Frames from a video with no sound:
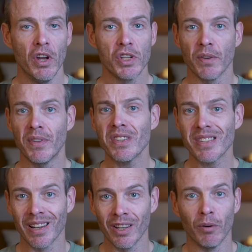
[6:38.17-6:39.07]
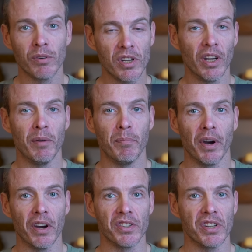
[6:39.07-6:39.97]
So if this is a long-term
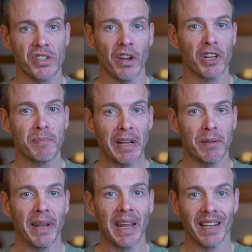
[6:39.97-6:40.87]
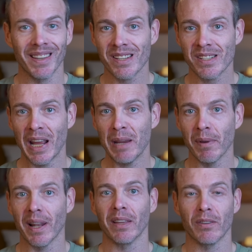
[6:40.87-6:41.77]
purchase, don't expect to be getting the
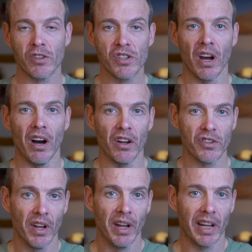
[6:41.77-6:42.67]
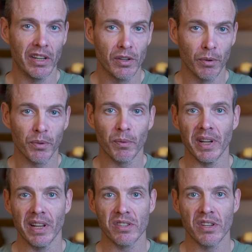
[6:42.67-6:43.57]
same length of charge in 2 or 3
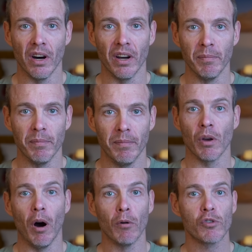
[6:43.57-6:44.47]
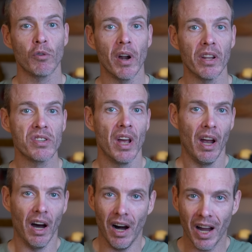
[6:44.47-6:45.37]
years' time. So ultra runners,
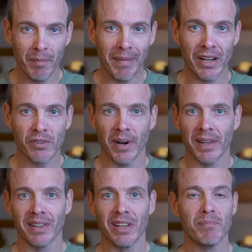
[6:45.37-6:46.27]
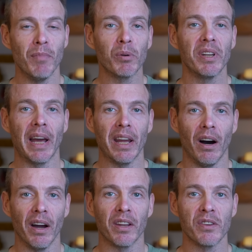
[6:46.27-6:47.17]
Ironman triathletes, multi-day
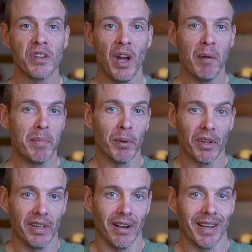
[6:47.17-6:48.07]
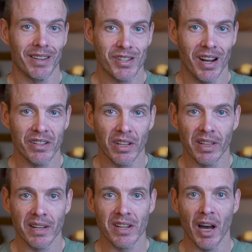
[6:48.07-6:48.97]
hikers, people that don't like charging
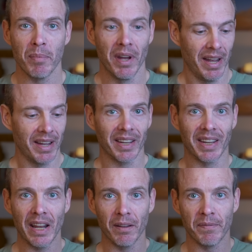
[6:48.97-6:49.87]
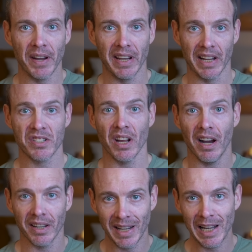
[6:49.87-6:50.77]
things up, get a Fenix,
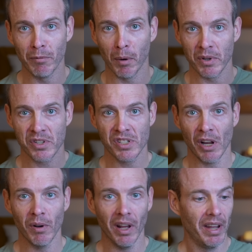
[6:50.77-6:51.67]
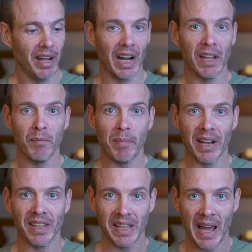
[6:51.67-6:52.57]
ideally one with solar, and even
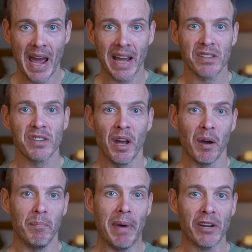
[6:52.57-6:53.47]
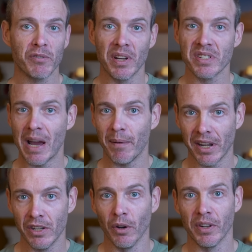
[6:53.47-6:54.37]
better the X. Battery is now
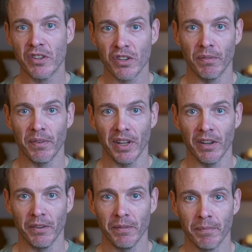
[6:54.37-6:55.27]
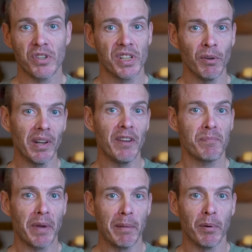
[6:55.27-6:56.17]
a non-issue for you, which still
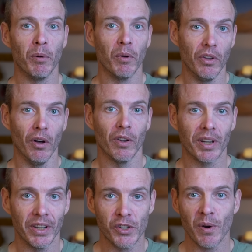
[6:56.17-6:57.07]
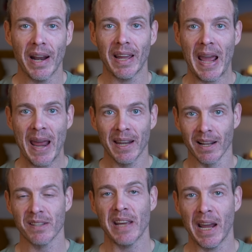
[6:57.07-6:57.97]
leaves people not looking to track
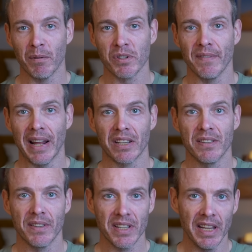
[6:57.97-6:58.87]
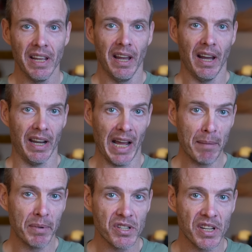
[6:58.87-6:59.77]
endless hours of an activity and
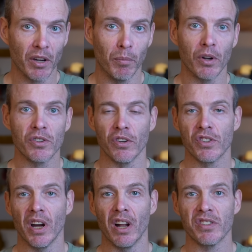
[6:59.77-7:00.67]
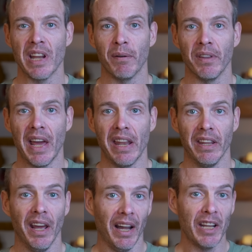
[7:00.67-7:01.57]
happy to stick a watch on charge now and then,
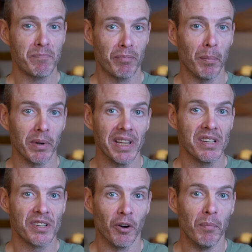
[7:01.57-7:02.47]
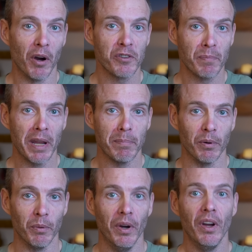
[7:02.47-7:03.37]
and that's probably still most
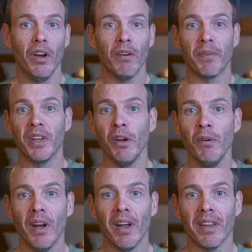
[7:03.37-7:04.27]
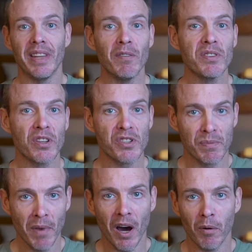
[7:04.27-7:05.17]
people. For you, there is the
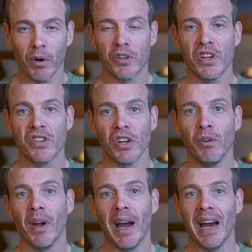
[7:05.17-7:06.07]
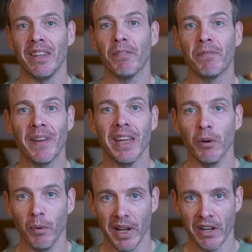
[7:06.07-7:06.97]
smartwatch issue and the
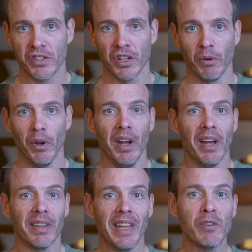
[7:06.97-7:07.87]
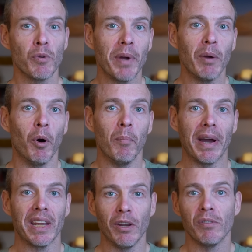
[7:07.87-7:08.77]
feel issue. These will be what
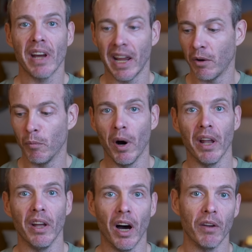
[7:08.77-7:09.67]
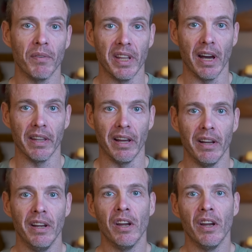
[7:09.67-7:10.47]
make you take one over the other.